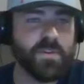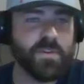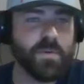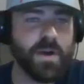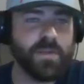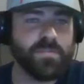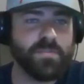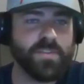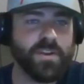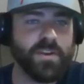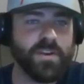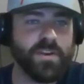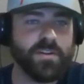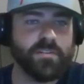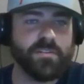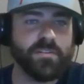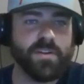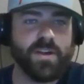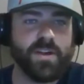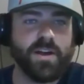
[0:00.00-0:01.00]
out
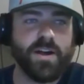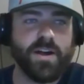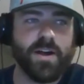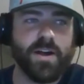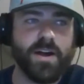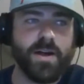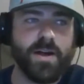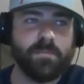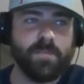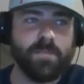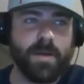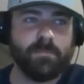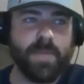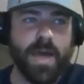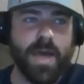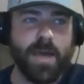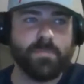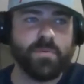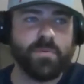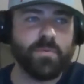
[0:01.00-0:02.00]
there. I'm
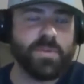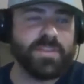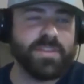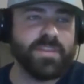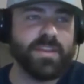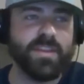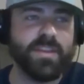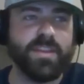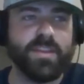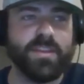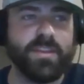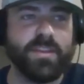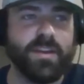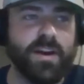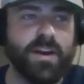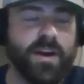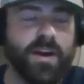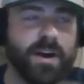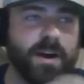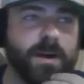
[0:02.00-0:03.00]
happy we did it.
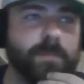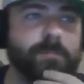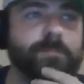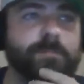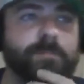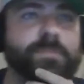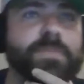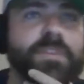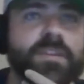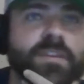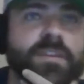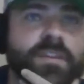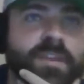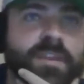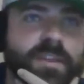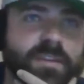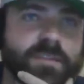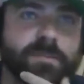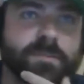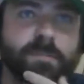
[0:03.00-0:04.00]

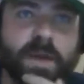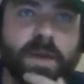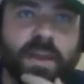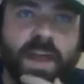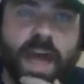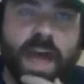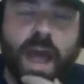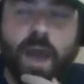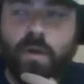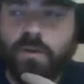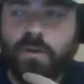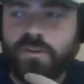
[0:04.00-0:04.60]
It was about an hour